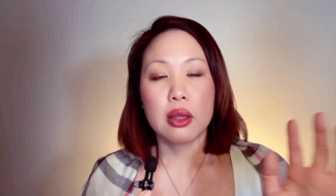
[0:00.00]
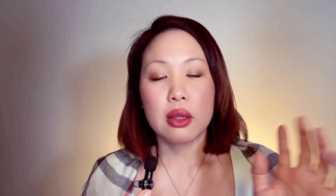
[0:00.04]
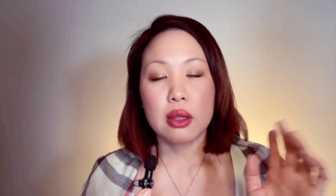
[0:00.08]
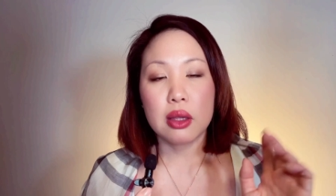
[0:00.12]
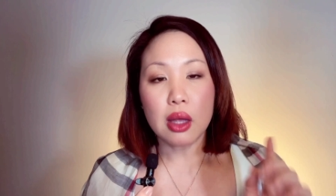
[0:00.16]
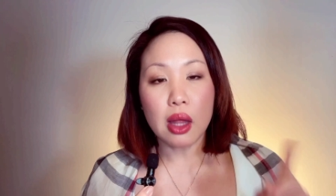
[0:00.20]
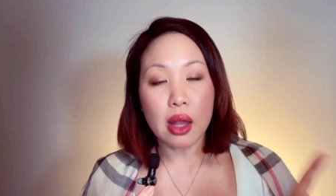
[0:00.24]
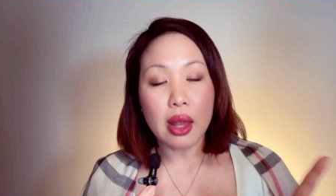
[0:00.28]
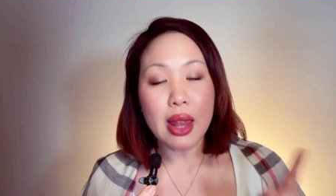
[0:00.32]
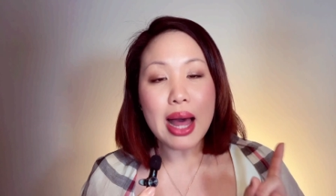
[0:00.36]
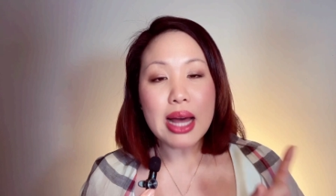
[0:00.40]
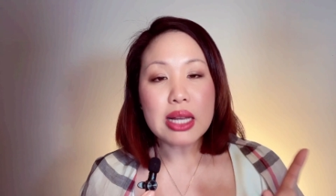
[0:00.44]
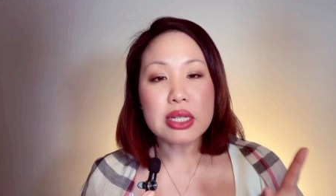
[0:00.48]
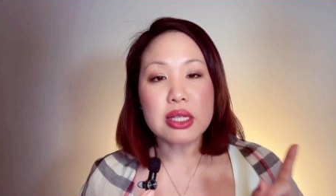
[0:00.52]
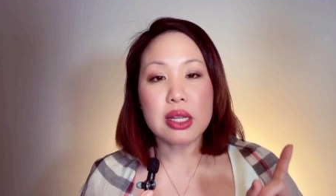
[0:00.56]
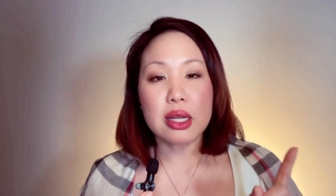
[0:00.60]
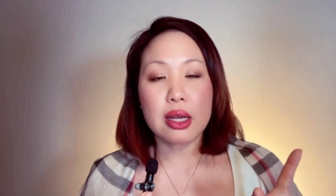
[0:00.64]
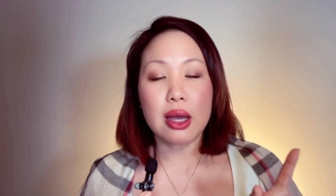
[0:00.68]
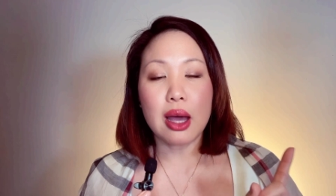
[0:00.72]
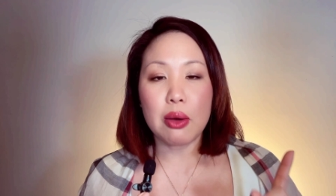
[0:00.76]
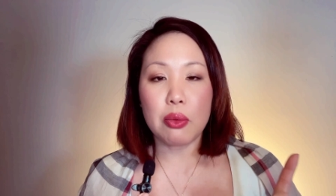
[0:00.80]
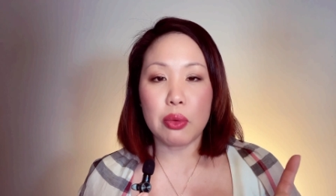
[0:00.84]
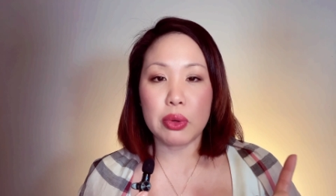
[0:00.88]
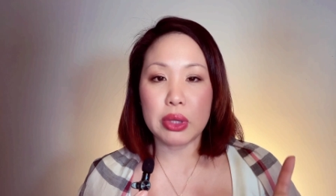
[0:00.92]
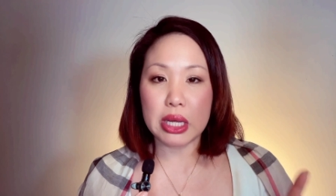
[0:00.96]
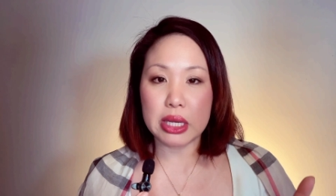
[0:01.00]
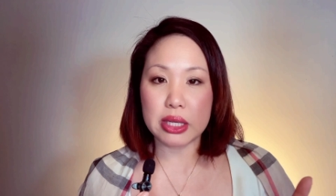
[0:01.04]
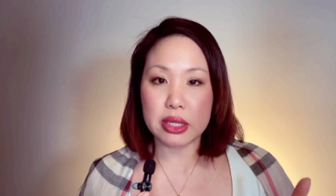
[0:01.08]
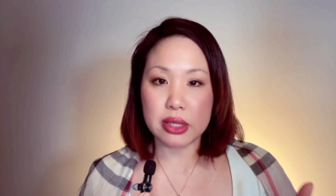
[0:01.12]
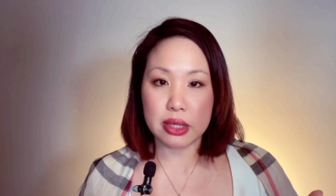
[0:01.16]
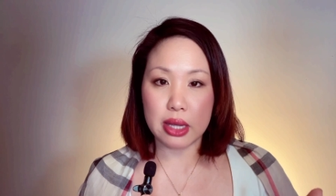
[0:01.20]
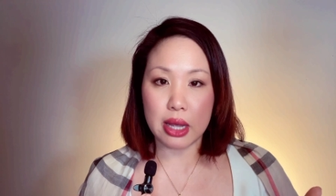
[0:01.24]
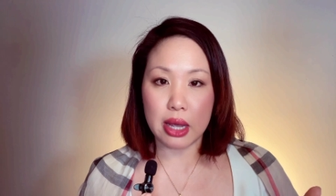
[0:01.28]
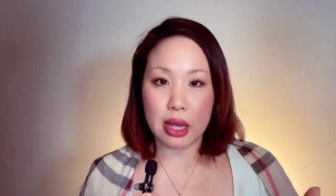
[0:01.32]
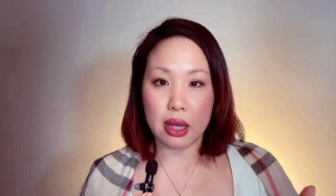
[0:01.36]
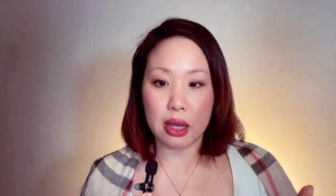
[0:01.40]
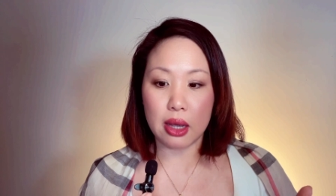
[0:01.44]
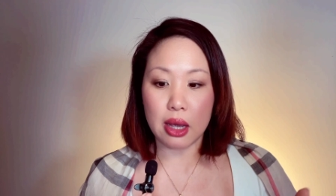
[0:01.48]
The last thing I want to
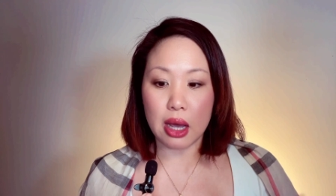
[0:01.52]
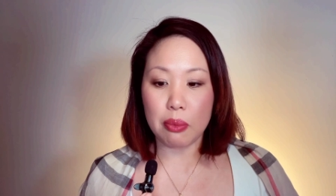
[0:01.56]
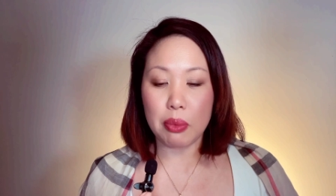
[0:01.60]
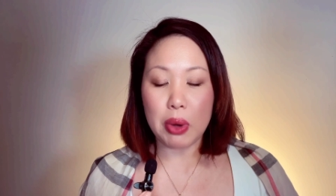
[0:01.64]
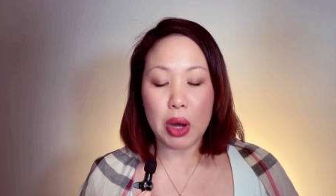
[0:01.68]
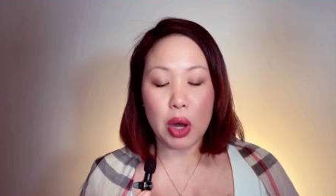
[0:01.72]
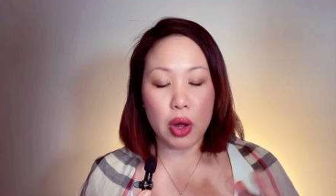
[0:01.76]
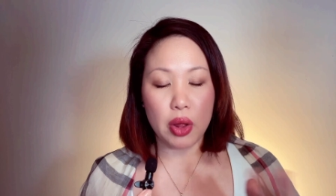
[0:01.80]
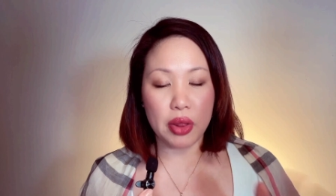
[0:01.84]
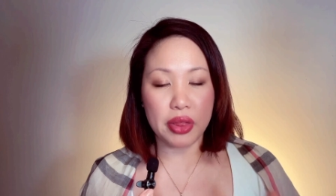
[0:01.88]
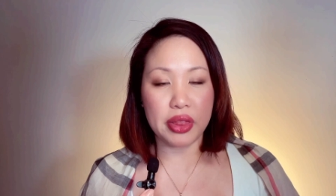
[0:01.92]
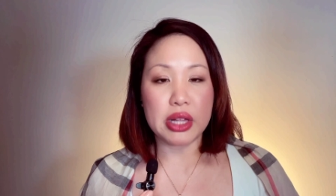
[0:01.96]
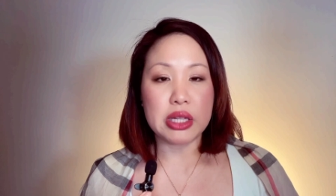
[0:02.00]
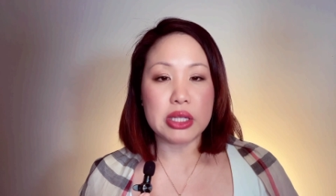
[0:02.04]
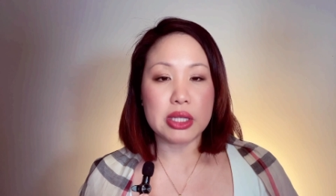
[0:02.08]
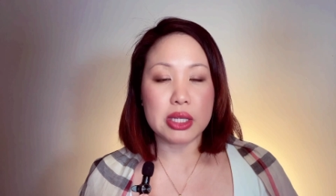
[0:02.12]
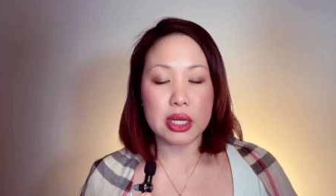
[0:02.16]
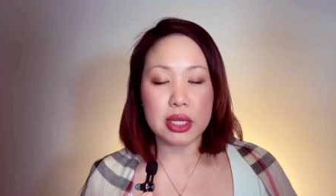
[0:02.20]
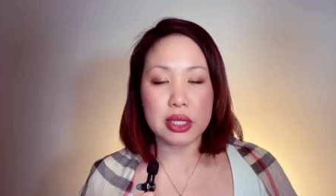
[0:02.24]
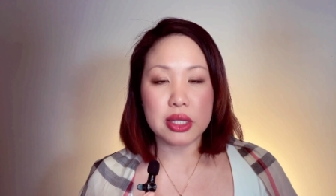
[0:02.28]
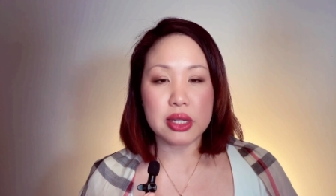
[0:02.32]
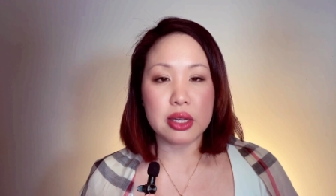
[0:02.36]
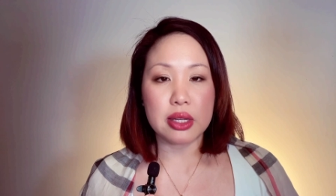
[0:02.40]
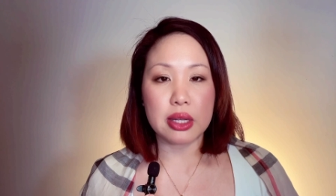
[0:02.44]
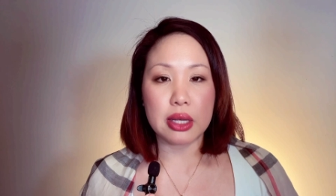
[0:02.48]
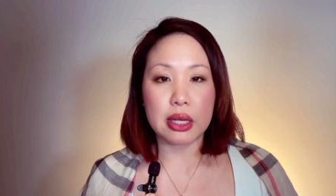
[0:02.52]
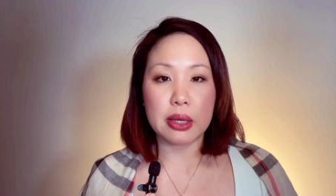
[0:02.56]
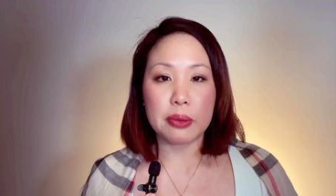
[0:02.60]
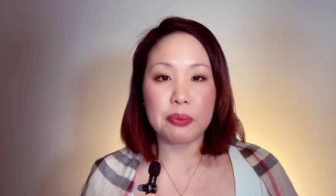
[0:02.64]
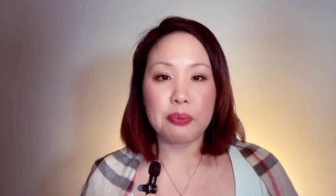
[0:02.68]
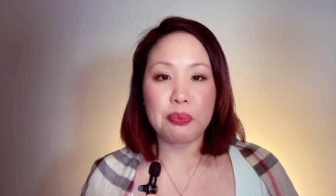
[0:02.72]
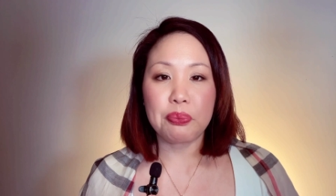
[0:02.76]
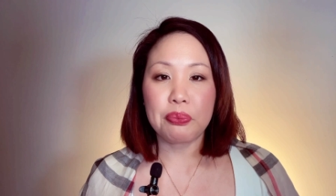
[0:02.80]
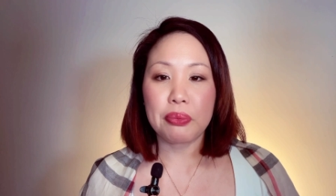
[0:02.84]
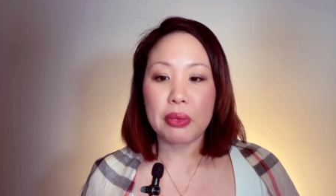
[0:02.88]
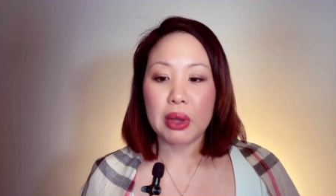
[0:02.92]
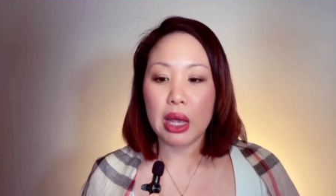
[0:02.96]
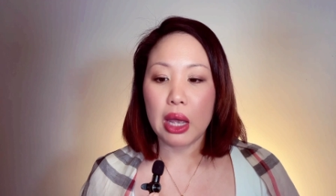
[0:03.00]
say about authenticity
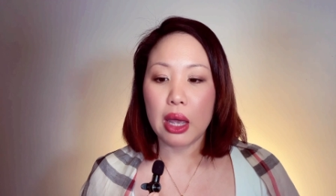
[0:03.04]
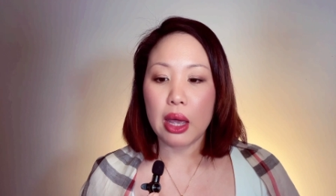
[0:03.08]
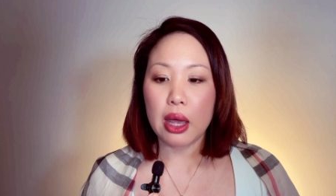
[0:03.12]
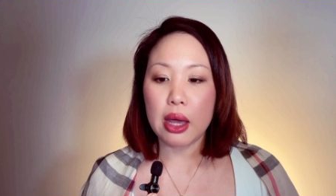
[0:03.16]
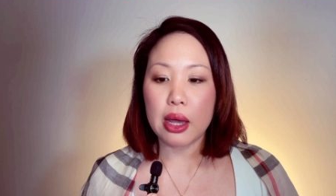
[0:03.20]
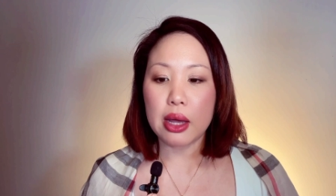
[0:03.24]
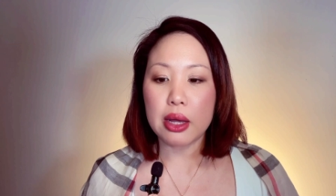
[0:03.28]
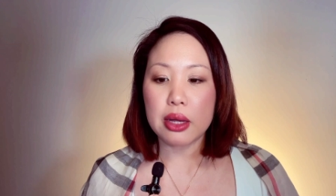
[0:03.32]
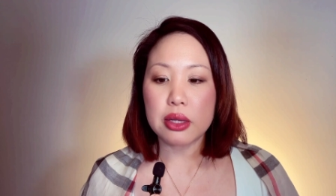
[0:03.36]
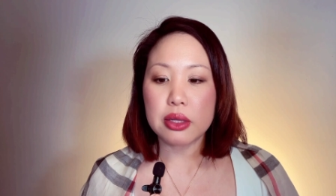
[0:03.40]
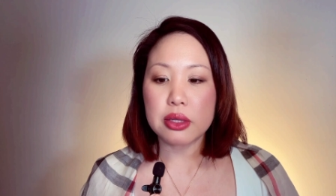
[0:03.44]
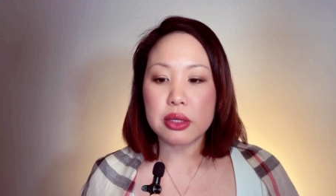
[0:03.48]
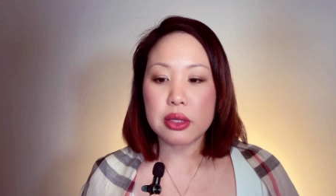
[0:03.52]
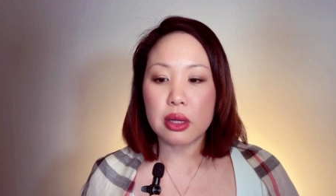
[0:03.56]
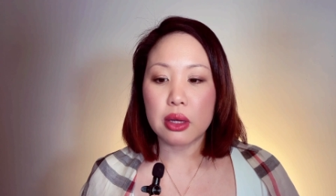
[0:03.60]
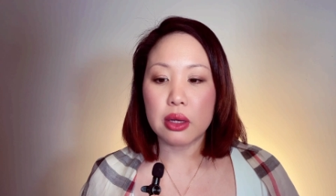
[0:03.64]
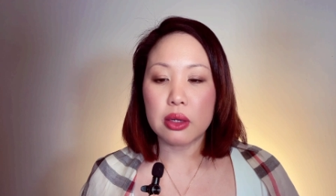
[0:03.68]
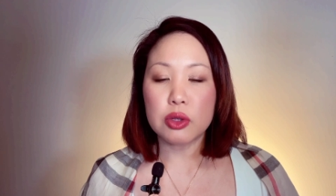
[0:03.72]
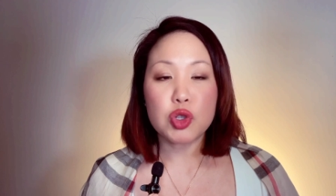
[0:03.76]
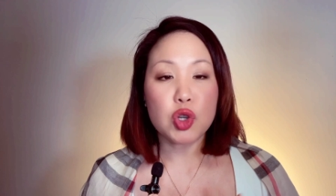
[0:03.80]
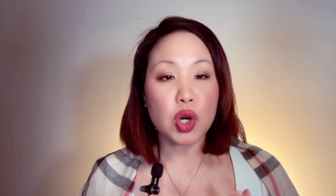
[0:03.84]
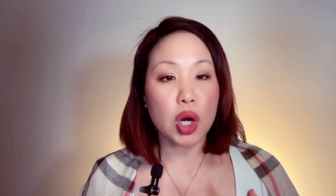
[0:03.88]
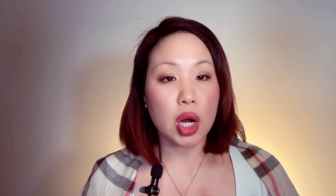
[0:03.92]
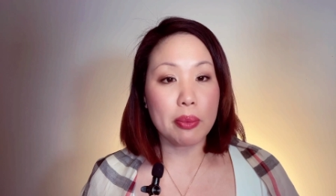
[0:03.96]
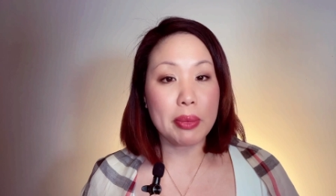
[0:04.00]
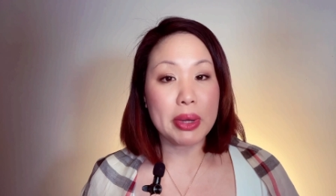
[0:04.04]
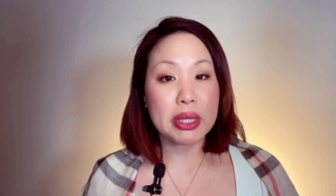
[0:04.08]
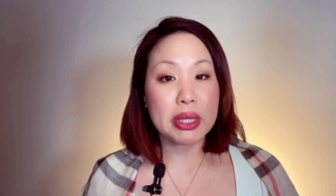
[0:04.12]
is trauma